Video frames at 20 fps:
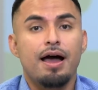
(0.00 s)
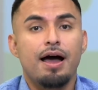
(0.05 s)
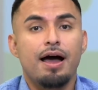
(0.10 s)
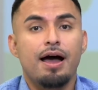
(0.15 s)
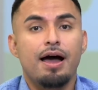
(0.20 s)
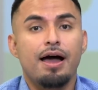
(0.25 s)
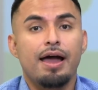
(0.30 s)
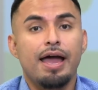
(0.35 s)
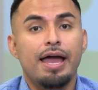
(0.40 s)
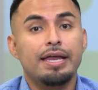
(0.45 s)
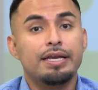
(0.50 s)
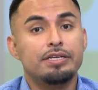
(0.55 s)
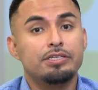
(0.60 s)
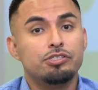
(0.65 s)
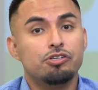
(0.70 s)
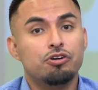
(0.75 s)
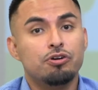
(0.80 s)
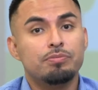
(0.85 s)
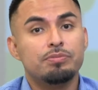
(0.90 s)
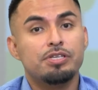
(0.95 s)
And
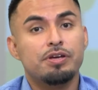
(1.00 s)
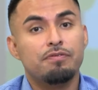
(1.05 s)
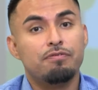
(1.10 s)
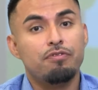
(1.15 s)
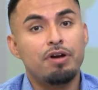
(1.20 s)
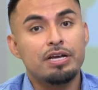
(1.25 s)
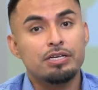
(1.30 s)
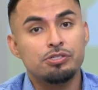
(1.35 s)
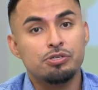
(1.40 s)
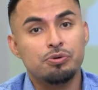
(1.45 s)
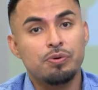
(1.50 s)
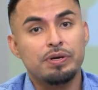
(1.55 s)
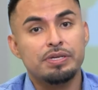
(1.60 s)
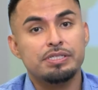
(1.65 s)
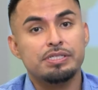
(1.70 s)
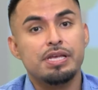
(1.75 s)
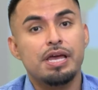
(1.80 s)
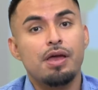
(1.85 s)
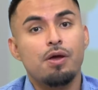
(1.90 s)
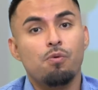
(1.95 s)
in terms of
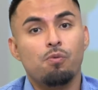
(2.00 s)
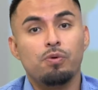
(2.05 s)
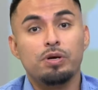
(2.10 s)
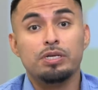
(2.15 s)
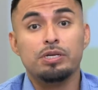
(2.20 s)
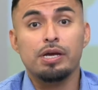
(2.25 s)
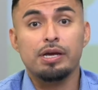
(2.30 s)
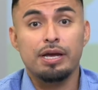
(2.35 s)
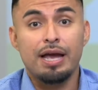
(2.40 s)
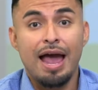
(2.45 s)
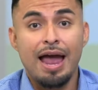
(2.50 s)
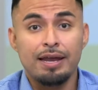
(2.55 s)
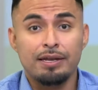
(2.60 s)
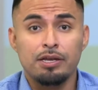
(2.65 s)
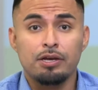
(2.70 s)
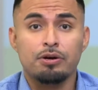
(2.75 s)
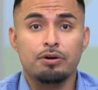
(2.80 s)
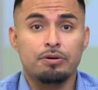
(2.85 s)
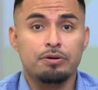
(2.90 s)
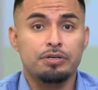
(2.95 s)
restaurants, we
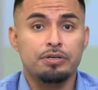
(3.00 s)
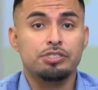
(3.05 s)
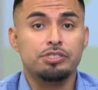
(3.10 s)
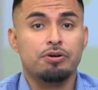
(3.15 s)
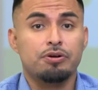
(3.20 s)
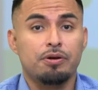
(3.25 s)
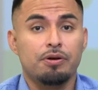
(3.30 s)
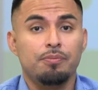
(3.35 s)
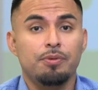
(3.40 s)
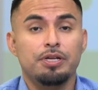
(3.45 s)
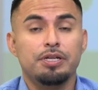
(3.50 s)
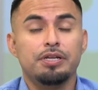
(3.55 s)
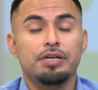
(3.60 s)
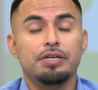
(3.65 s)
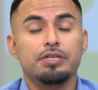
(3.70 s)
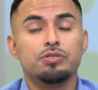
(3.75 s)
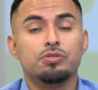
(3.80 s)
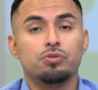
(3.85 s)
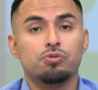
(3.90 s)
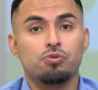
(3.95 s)
highly encourage our
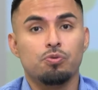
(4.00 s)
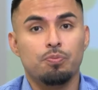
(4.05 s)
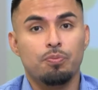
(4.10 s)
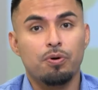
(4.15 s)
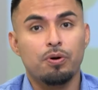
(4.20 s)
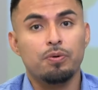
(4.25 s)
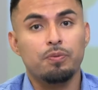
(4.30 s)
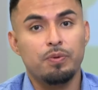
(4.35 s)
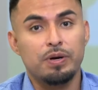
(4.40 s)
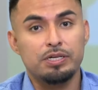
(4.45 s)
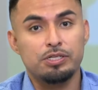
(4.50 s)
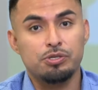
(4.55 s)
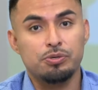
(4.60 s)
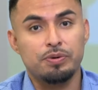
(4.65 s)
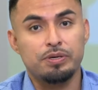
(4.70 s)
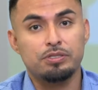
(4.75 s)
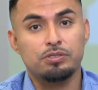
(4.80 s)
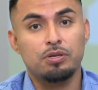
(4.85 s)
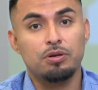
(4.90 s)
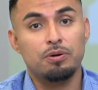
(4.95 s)
community to support
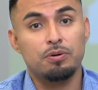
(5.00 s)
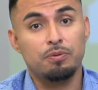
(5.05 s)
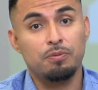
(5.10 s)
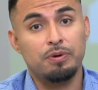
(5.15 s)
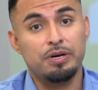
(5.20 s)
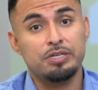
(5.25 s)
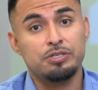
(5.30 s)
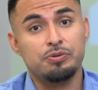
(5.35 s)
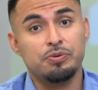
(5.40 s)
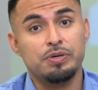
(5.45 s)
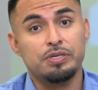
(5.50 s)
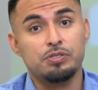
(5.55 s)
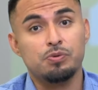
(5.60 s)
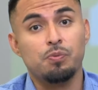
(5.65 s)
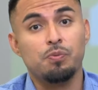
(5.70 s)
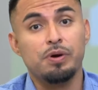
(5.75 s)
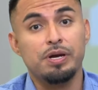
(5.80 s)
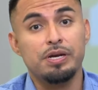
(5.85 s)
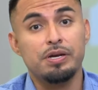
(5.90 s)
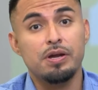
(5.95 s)
restaurants, local restaurants.
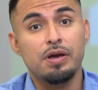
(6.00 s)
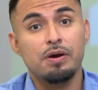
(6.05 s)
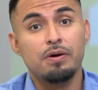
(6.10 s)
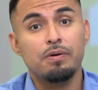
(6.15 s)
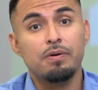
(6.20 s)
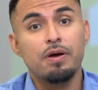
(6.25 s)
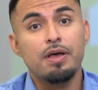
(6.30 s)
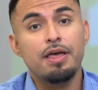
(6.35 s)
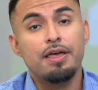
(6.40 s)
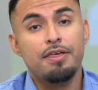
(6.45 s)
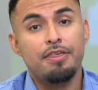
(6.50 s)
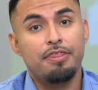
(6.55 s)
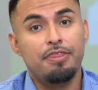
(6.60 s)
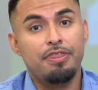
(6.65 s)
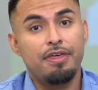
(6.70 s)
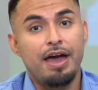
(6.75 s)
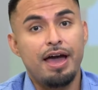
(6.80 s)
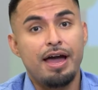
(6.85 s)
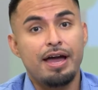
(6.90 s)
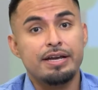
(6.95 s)
We know
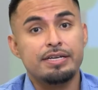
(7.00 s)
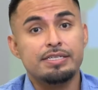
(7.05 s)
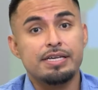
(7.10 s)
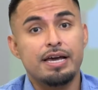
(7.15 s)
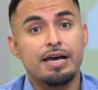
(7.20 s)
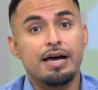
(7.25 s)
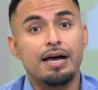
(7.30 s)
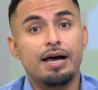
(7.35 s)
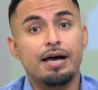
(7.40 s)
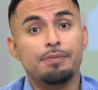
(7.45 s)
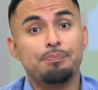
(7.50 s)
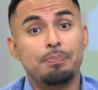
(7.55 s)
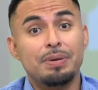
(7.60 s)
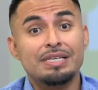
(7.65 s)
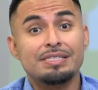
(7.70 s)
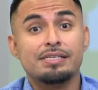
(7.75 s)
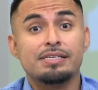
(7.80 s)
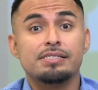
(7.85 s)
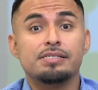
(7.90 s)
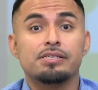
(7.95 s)
that
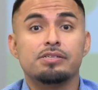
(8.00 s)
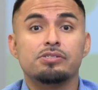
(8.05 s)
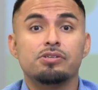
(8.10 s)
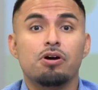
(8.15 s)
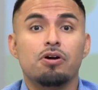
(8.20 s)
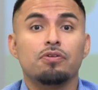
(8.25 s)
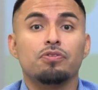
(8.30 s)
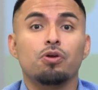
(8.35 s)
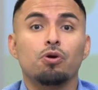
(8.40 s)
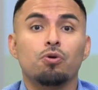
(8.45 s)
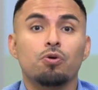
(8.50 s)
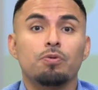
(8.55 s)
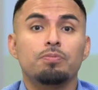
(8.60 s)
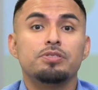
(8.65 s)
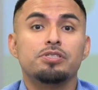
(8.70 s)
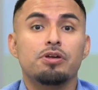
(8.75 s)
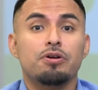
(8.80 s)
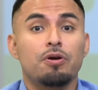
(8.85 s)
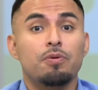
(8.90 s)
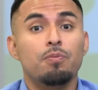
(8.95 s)
businesses are the
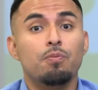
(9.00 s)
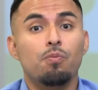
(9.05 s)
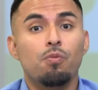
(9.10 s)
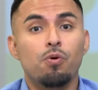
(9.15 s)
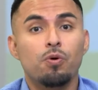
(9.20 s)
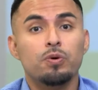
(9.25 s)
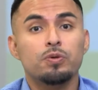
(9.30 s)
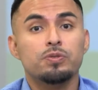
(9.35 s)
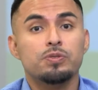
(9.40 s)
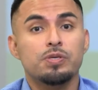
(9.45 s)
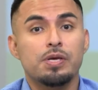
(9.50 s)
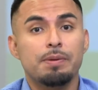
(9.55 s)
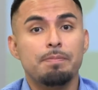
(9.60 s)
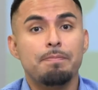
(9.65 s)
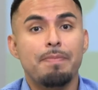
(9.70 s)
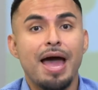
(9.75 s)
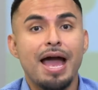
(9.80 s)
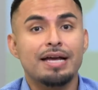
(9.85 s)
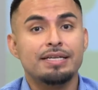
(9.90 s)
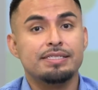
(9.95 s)
groups that are most
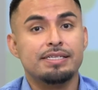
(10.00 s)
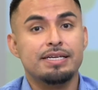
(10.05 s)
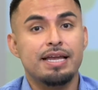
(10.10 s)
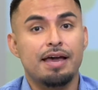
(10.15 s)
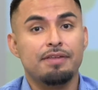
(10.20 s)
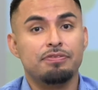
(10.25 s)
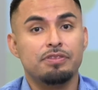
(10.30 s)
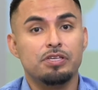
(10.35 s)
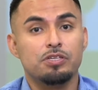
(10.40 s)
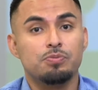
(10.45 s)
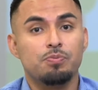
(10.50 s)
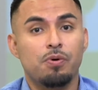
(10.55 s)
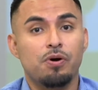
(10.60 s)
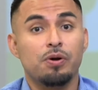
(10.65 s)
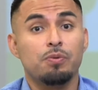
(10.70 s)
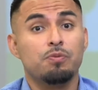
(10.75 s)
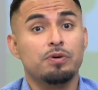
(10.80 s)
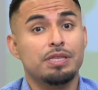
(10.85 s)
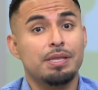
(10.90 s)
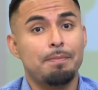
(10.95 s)
impacted at this
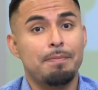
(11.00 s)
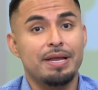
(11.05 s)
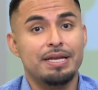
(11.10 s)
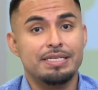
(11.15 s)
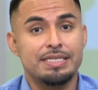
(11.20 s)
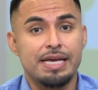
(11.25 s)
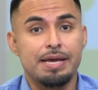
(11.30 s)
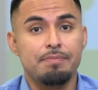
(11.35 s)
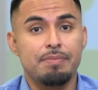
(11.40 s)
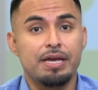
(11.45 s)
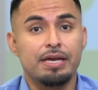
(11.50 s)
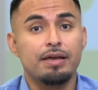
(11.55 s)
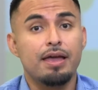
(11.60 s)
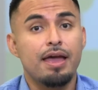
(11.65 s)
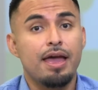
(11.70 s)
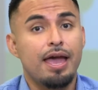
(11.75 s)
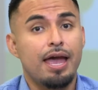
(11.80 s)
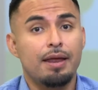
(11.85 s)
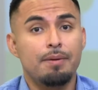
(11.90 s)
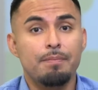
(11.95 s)
point with the pandemic,
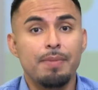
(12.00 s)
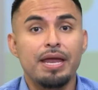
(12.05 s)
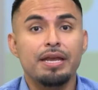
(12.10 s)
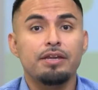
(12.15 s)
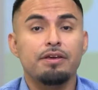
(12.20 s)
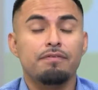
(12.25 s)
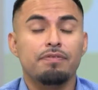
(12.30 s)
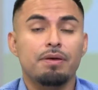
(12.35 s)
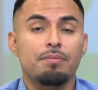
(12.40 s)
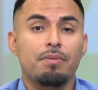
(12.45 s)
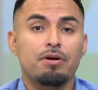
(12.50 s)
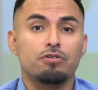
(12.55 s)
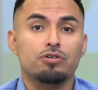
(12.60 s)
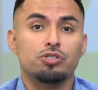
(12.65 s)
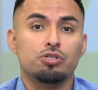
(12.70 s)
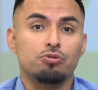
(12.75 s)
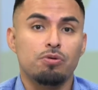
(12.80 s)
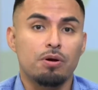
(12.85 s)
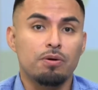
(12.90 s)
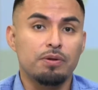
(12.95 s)
and many of them are
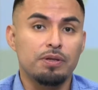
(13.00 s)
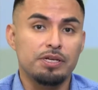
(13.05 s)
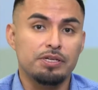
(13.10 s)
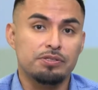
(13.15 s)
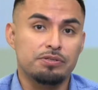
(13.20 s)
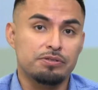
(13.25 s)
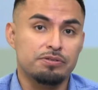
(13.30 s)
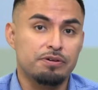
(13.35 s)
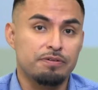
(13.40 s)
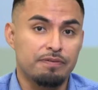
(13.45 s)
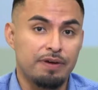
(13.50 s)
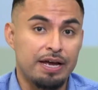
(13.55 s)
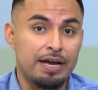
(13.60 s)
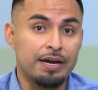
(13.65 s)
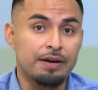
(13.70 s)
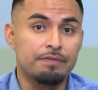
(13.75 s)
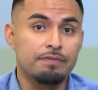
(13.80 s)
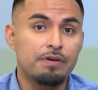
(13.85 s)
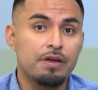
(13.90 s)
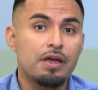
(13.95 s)
struggling to
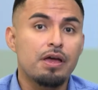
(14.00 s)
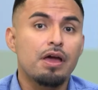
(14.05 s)
survive.